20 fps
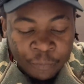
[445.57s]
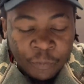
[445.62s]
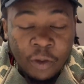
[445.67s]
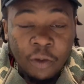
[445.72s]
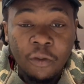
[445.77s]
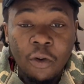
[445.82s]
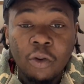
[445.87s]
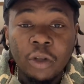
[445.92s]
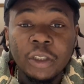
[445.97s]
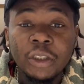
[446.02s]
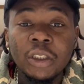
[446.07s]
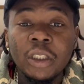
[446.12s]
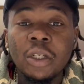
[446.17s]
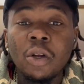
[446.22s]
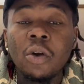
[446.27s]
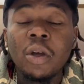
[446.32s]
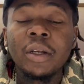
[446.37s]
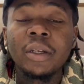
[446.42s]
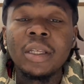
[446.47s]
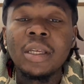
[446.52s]
Focusing
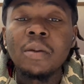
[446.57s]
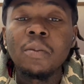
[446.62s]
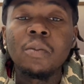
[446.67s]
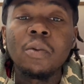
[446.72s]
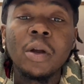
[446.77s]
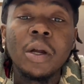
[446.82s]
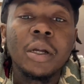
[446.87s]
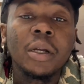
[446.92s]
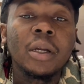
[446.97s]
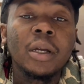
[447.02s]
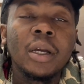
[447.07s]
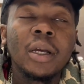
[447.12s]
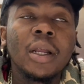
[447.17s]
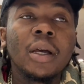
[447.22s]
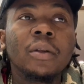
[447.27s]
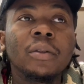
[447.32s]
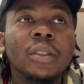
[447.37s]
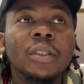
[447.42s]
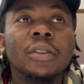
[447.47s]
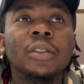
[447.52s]
on deep work, cut
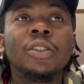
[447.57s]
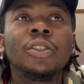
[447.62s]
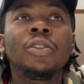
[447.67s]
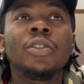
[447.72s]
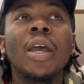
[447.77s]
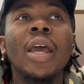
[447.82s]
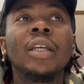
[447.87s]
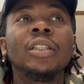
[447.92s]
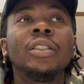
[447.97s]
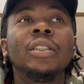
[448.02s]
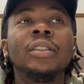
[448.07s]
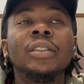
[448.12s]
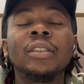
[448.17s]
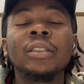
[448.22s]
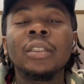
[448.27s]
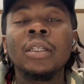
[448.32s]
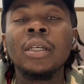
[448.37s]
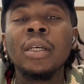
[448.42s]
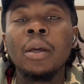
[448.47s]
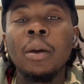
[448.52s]
out the distractions,
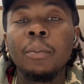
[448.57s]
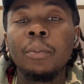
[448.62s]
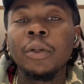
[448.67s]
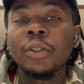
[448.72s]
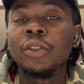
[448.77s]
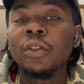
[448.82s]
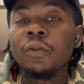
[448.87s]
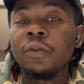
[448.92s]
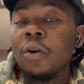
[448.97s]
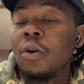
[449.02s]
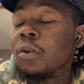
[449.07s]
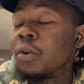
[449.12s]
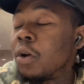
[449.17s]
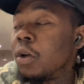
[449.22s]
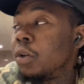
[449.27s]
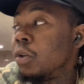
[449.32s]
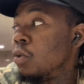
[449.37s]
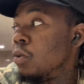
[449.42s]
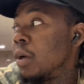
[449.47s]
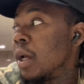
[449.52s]
put your phone
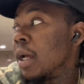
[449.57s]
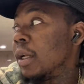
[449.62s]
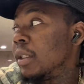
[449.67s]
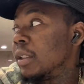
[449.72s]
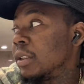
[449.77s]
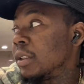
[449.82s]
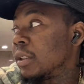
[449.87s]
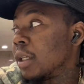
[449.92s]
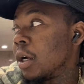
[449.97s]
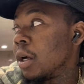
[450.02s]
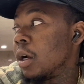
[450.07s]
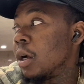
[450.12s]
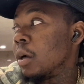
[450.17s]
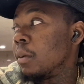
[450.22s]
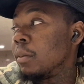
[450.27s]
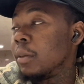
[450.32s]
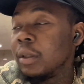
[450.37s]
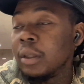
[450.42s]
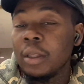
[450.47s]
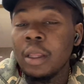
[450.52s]
on do not
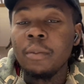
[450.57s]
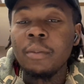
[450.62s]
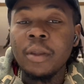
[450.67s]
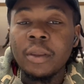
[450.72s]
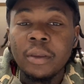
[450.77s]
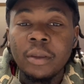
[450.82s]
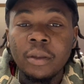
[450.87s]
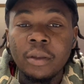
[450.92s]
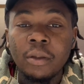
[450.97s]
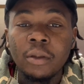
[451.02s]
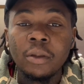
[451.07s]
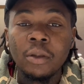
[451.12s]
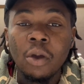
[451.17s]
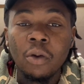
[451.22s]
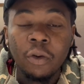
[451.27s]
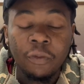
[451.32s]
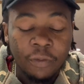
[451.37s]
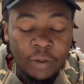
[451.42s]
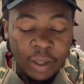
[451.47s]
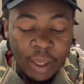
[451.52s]
disturb, limit
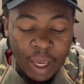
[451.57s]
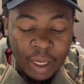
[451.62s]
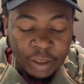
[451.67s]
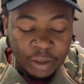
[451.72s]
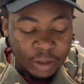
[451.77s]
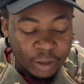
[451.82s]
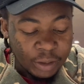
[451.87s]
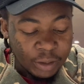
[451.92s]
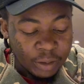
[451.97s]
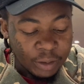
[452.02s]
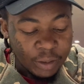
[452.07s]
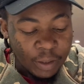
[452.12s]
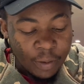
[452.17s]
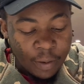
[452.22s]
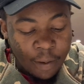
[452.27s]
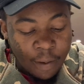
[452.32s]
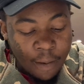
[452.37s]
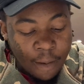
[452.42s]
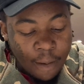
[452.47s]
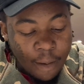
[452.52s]
notifications.
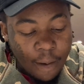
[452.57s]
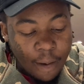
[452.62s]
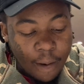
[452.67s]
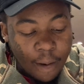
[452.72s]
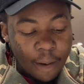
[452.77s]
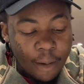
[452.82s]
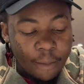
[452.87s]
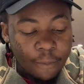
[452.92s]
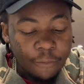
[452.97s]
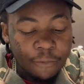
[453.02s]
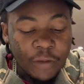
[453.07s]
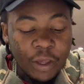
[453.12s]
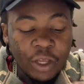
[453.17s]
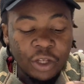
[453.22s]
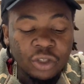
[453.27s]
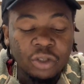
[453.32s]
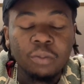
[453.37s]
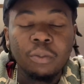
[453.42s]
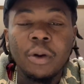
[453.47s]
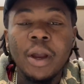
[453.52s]

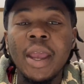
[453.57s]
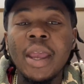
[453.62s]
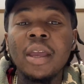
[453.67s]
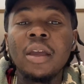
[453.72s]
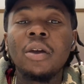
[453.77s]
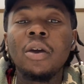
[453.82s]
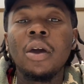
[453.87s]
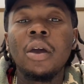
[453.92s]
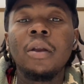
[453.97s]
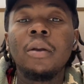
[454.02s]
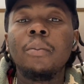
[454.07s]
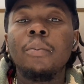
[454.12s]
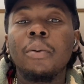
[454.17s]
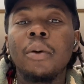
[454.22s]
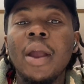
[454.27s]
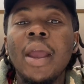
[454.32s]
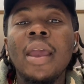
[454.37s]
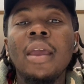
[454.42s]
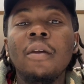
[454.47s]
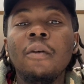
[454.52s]
Feed your brain good
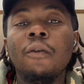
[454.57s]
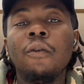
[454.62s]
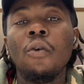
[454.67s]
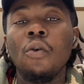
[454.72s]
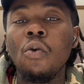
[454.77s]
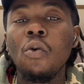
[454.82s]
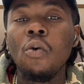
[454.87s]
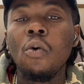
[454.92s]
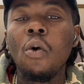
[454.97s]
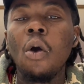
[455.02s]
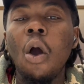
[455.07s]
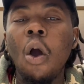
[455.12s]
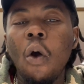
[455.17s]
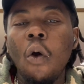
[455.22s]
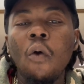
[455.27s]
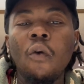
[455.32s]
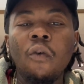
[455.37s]
brain food, whole